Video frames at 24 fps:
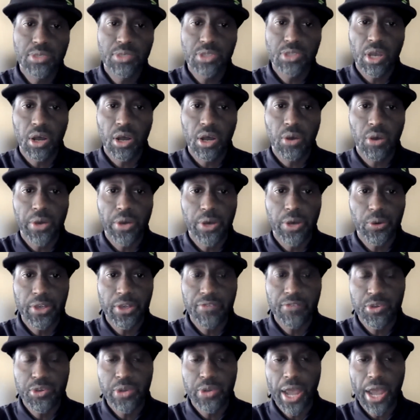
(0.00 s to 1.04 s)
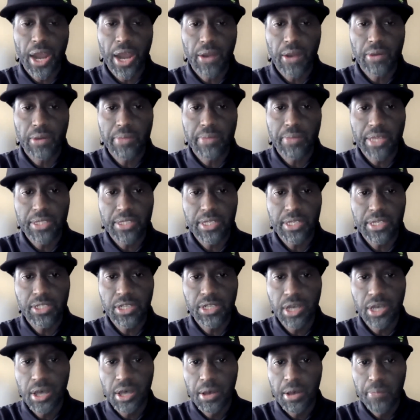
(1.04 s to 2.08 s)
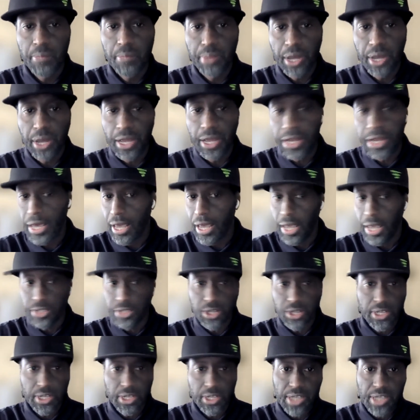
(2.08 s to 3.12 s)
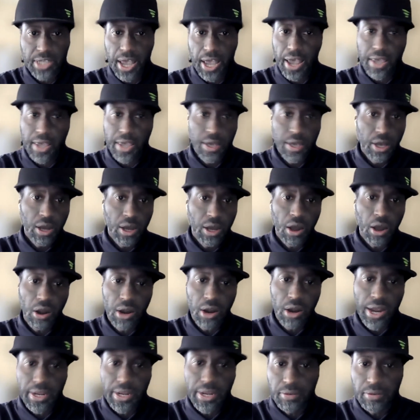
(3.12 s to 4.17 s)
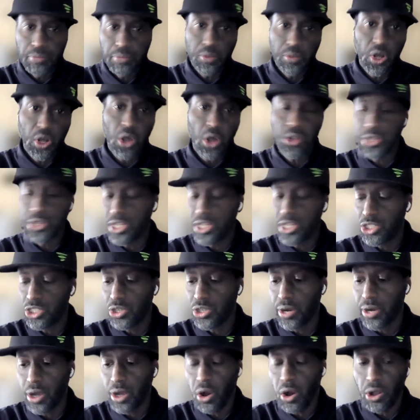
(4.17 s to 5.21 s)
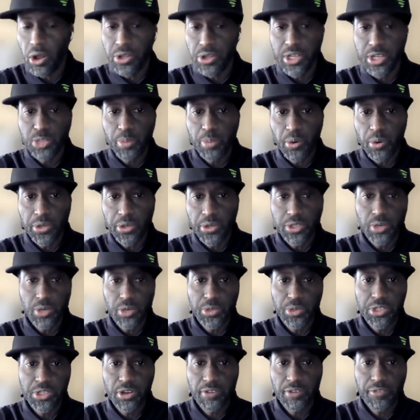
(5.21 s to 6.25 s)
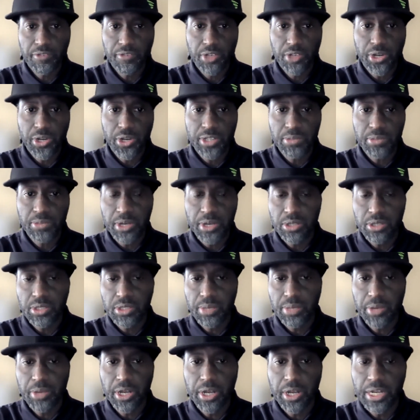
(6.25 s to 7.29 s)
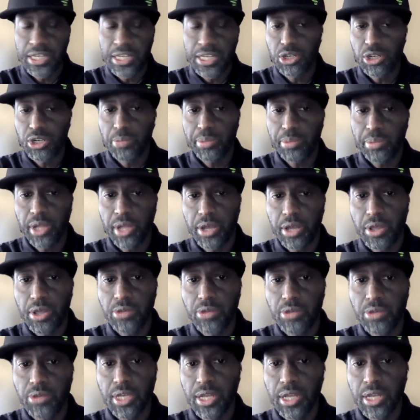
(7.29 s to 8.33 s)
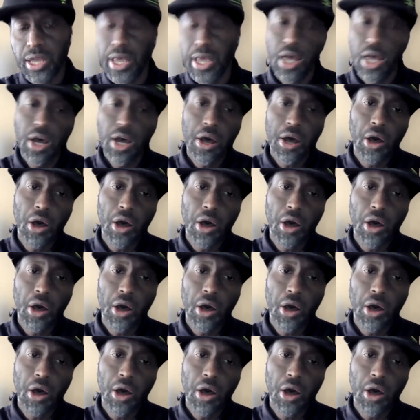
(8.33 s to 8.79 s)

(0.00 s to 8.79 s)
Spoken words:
So it'll give you an error message, but it's going to say, all right, all of these ports are reserved for transmitters. I'm going to need you to plug those in.